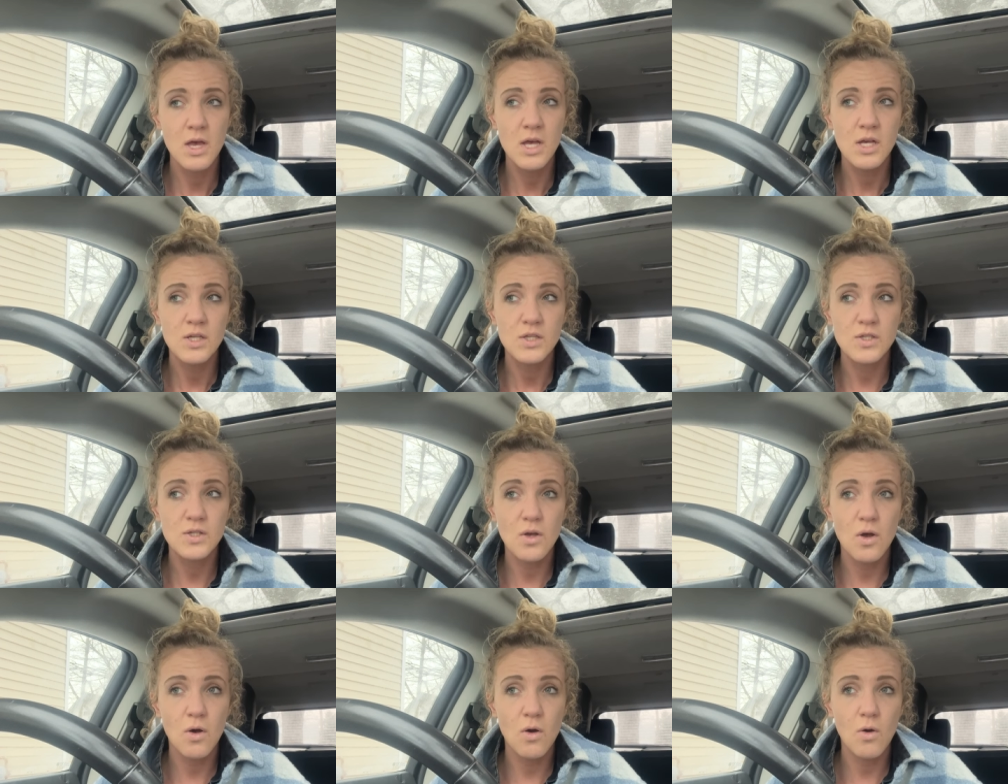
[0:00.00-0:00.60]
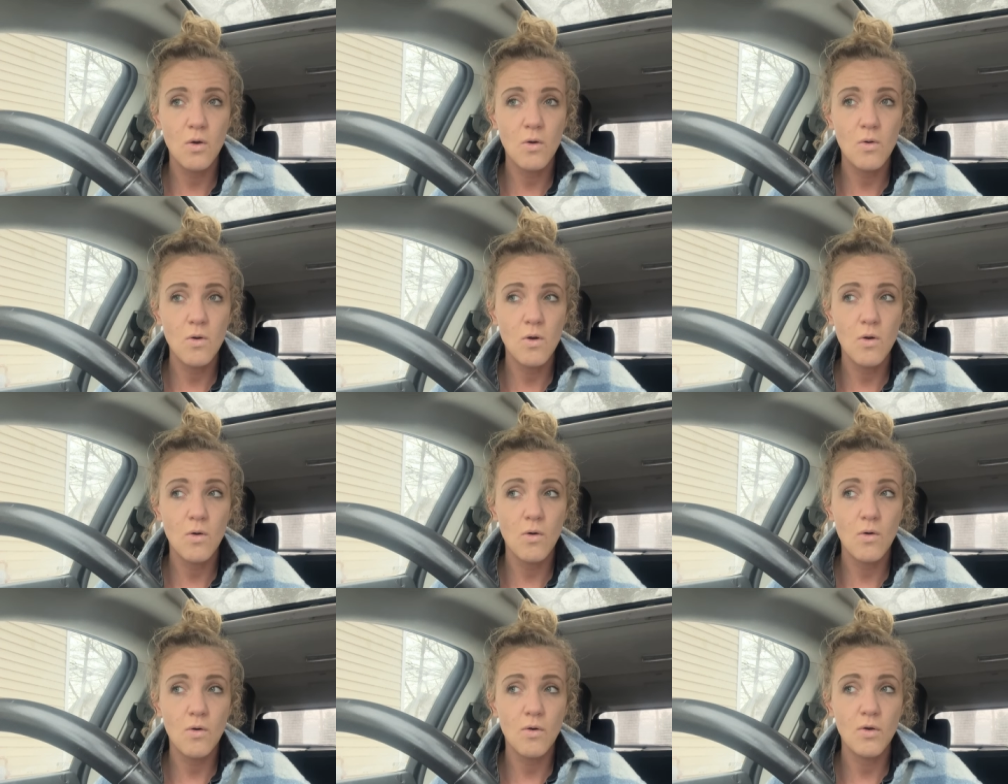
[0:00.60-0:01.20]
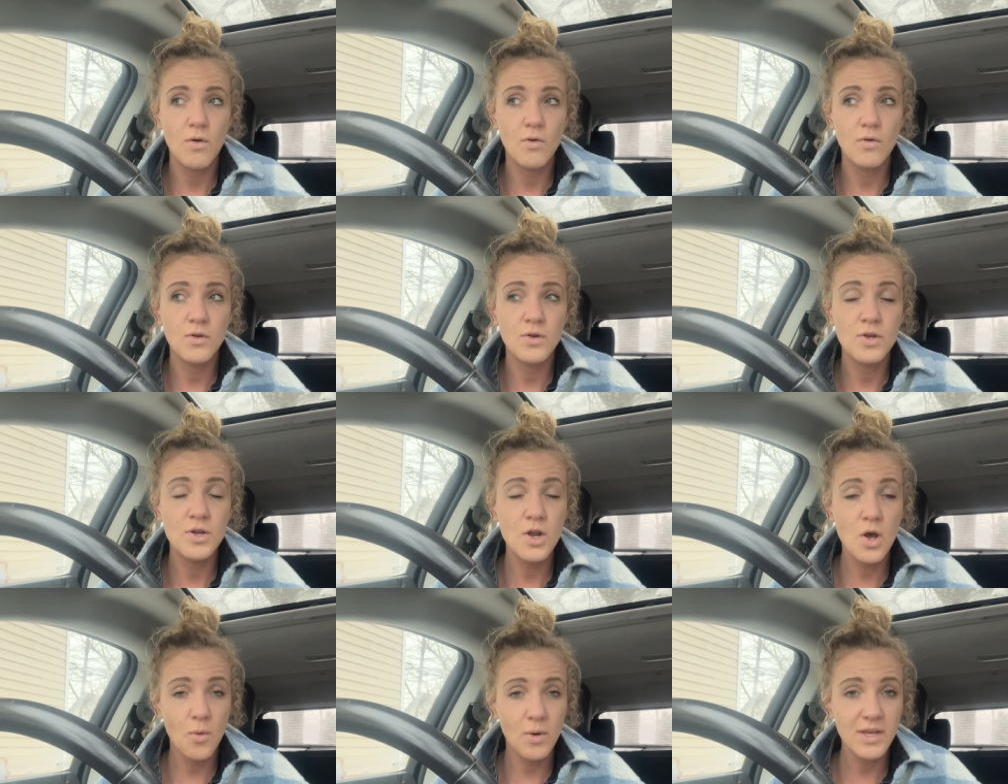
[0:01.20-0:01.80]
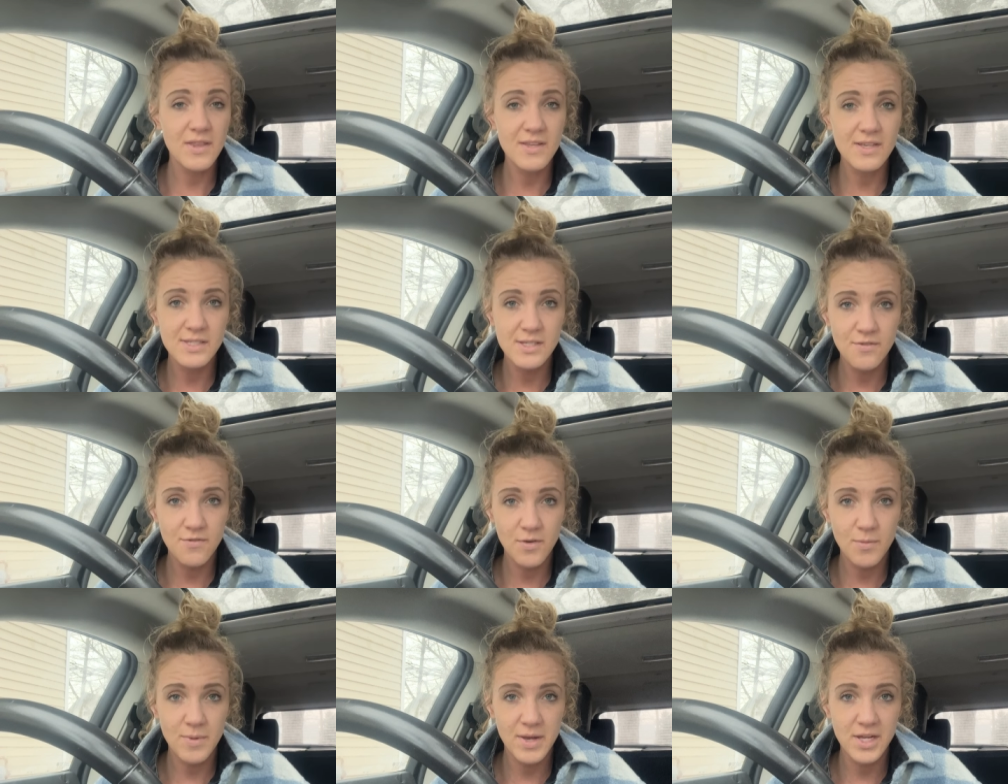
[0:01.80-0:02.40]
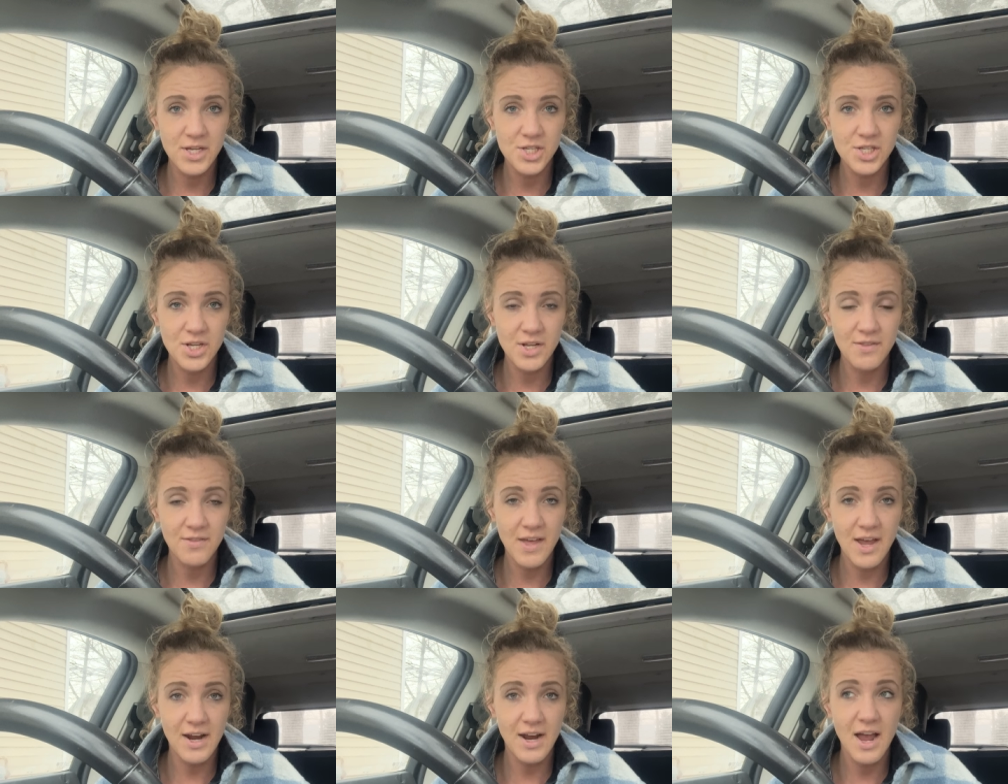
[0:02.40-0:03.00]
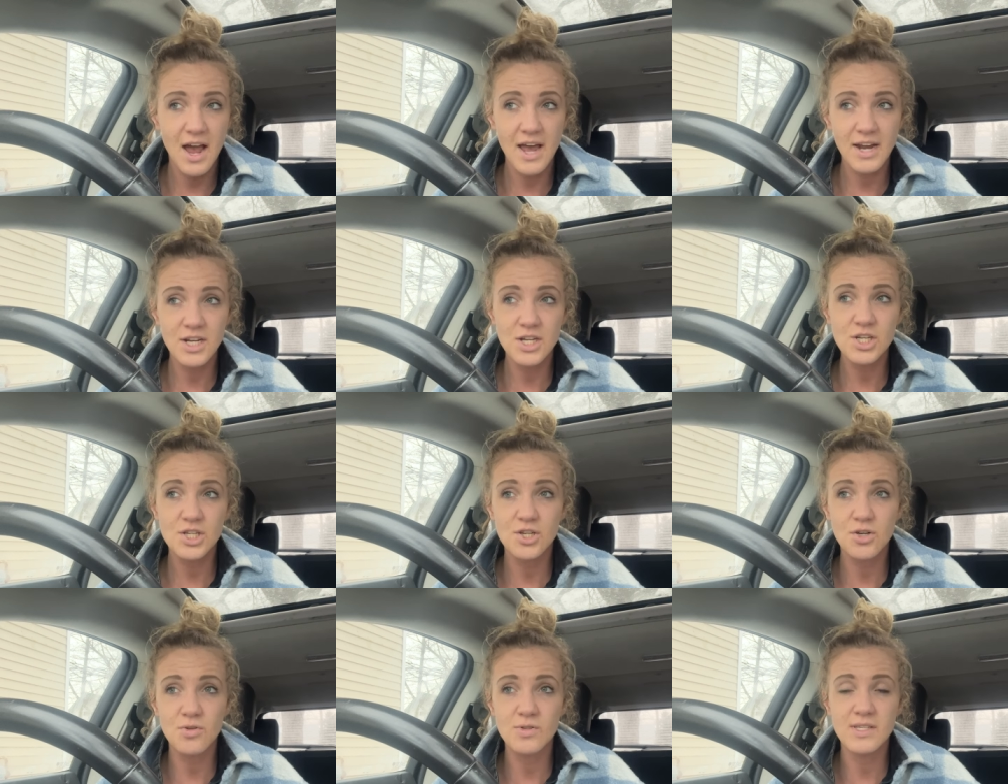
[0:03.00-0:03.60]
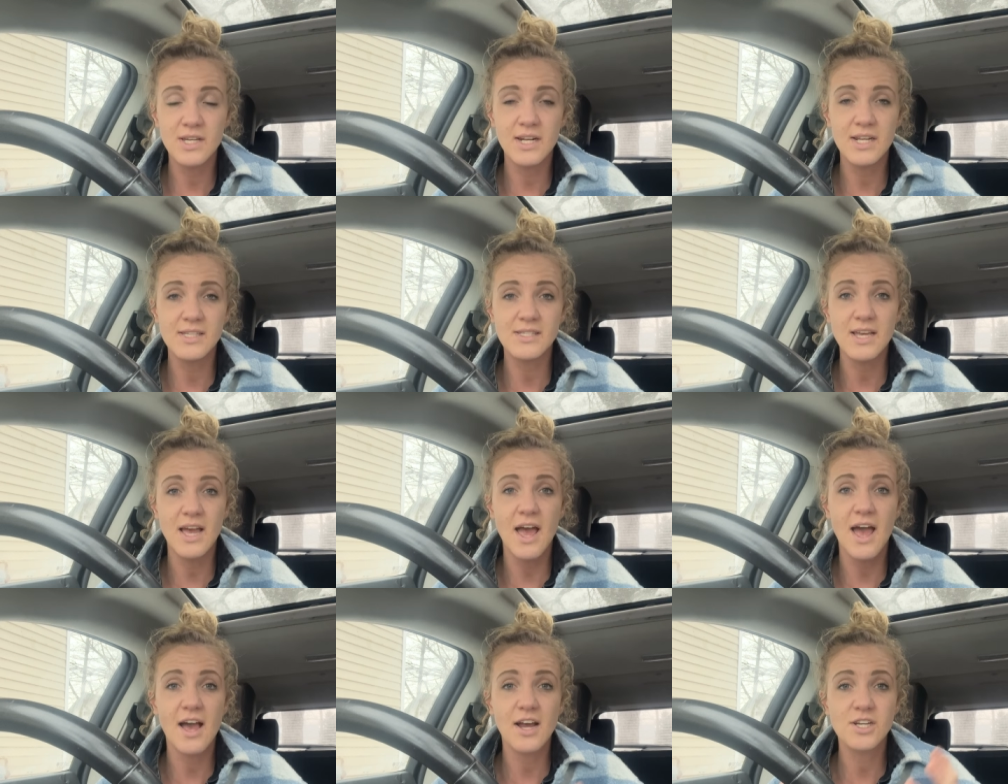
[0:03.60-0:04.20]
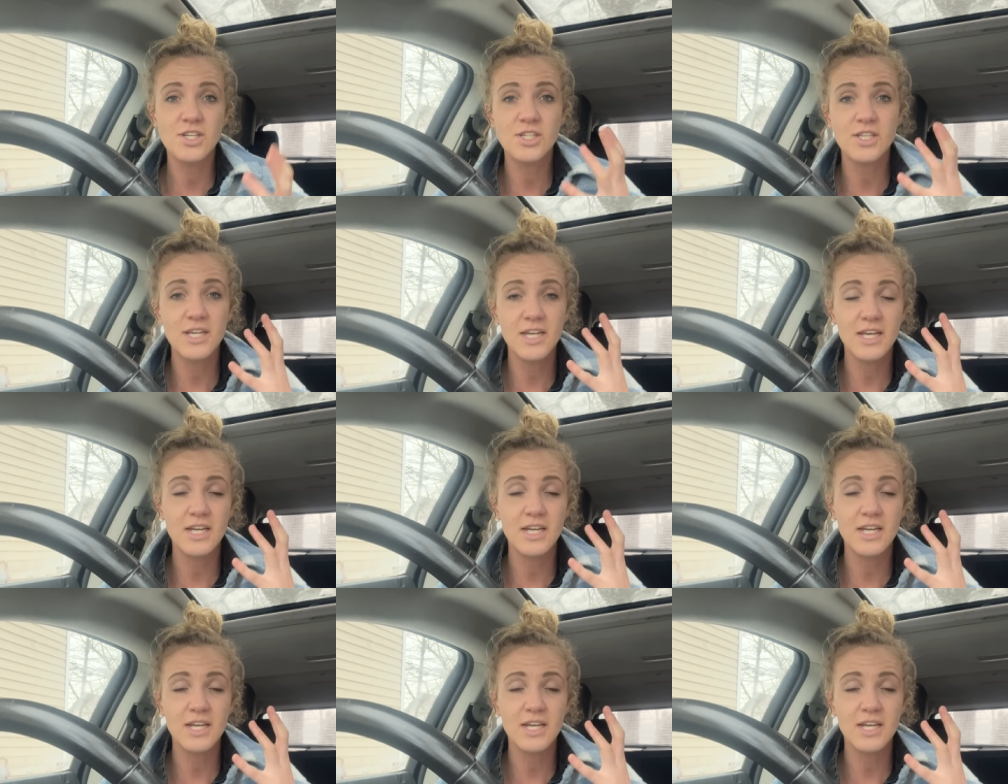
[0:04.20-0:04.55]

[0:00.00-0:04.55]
So knowing this information, that kind of shows that it's actually,